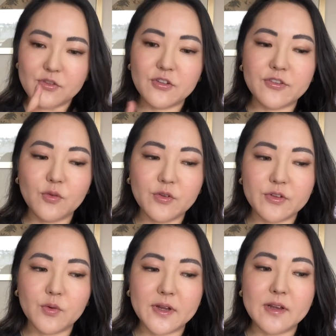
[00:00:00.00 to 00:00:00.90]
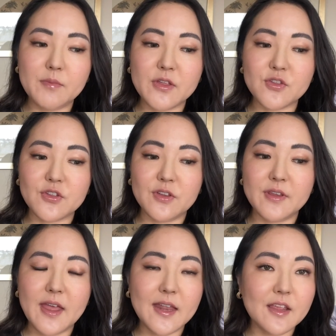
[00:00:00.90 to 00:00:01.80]
Just to also quickly
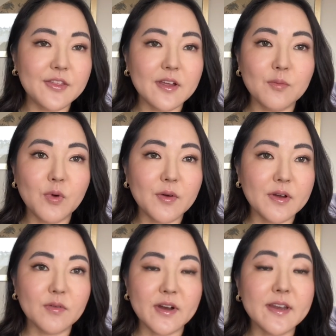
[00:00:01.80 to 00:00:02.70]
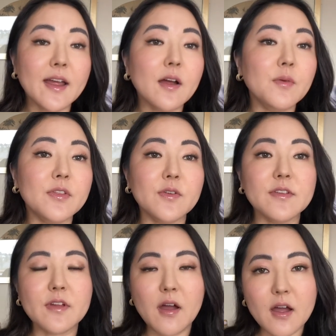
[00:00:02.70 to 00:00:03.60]
mention, anything I'm wearing right now, whether
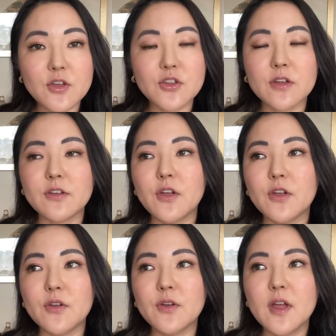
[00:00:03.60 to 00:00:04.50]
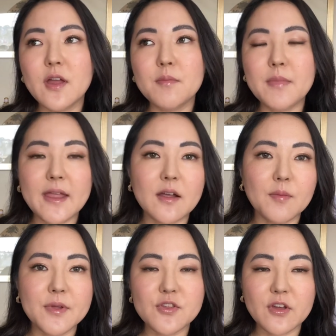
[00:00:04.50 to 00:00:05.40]
it's eyeshadow,
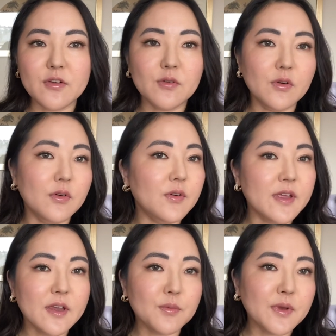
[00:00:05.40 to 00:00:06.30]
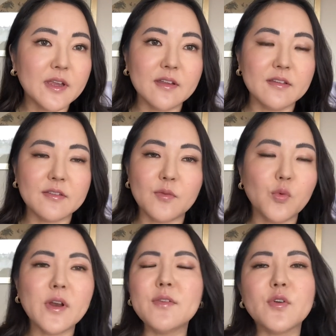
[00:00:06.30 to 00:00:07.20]
makeup in general, earrings,
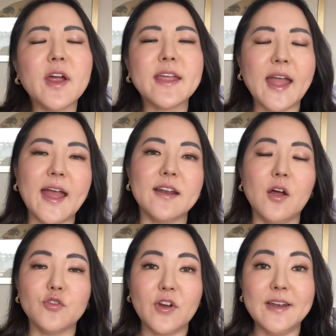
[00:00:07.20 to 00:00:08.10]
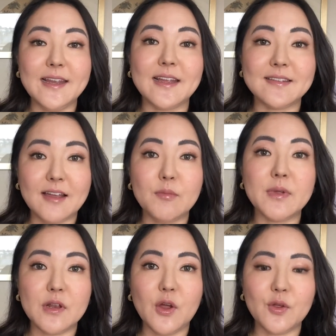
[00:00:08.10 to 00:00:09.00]
whatever I can, I'll try and link down
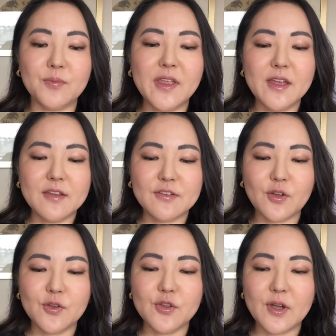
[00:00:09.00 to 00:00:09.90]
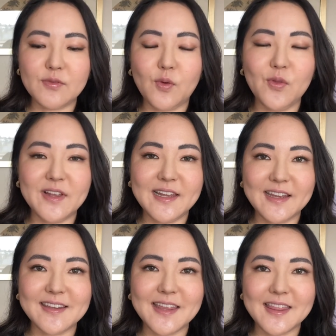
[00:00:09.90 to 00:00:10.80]
below. So you have all the
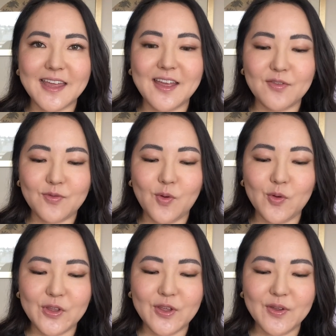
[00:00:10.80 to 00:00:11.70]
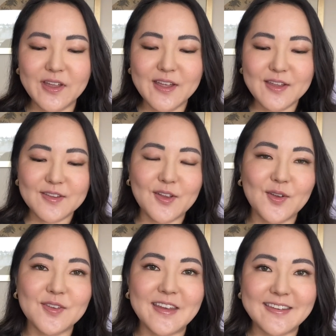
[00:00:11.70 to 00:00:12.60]
links there for you.
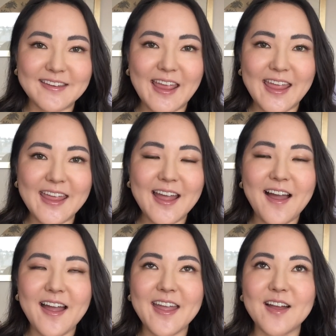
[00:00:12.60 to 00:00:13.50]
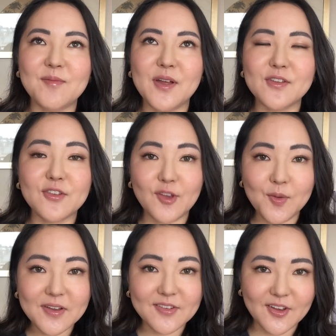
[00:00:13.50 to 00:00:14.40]
So today I am so
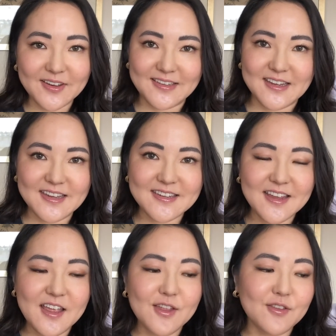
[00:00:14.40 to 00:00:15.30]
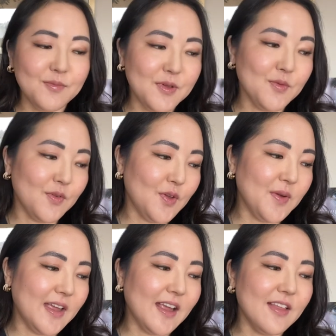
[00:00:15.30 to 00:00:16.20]
excited to be
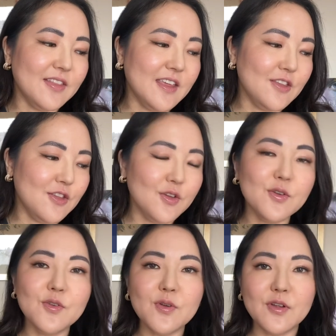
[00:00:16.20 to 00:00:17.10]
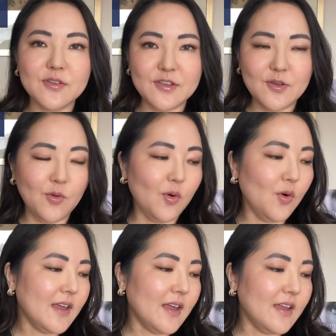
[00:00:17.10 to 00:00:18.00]
reviewing the new
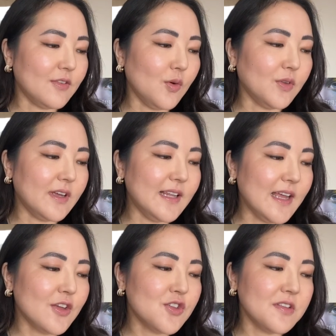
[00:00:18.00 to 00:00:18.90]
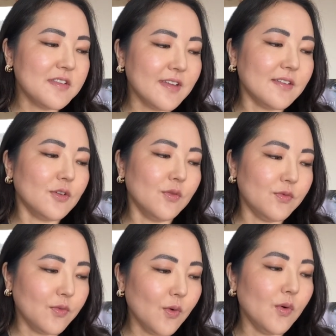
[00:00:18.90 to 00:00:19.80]
Dior. It's called Collection Set of
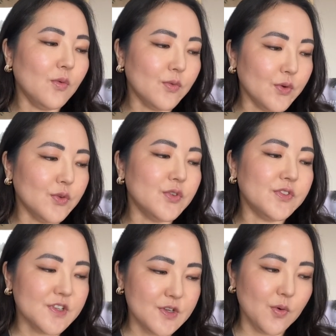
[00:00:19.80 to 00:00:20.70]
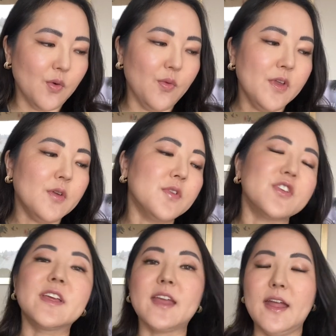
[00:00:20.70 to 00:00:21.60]
Four Rouge Dior, which
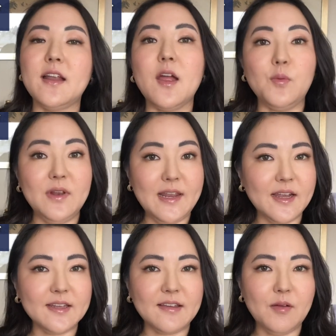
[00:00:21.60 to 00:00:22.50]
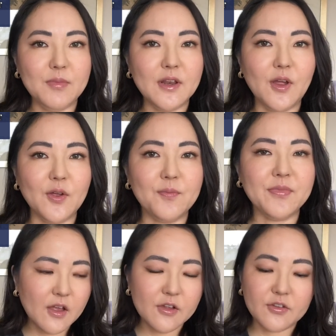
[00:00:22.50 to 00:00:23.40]
again, I will link down below.
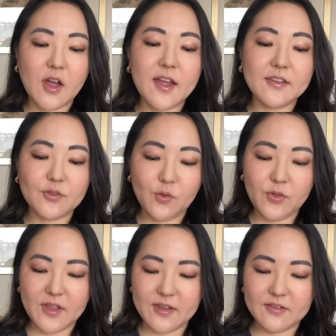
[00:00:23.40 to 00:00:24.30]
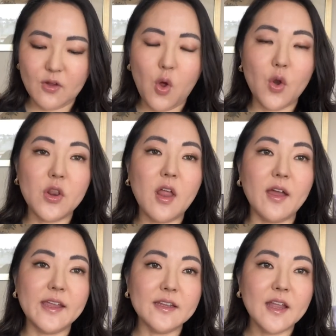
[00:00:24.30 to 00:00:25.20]
So I saw this
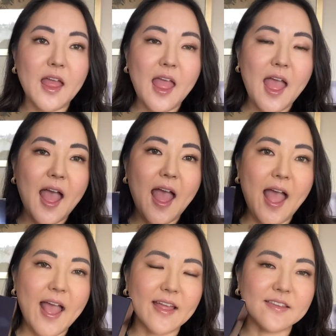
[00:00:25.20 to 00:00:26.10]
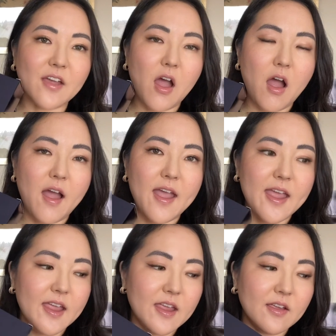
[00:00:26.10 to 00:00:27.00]
online and
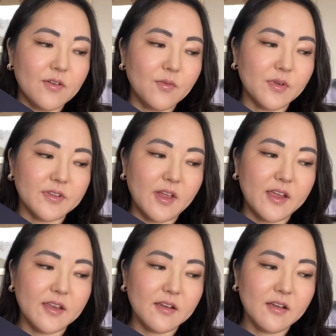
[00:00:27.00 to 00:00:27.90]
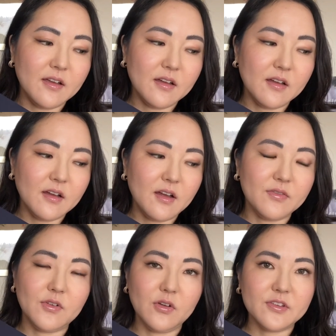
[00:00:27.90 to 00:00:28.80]
I was like,
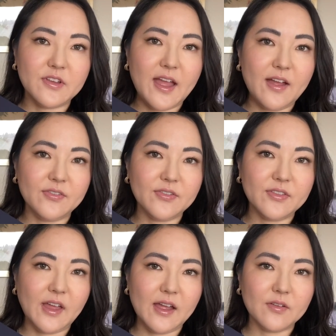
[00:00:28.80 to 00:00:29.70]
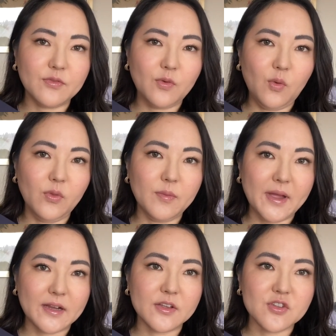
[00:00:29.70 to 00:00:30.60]
I've got to have that for the
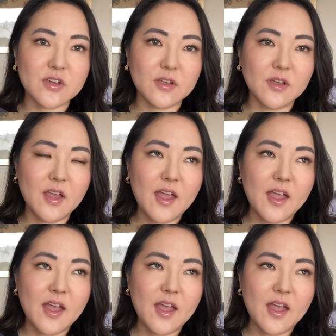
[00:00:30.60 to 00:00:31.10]
packaging.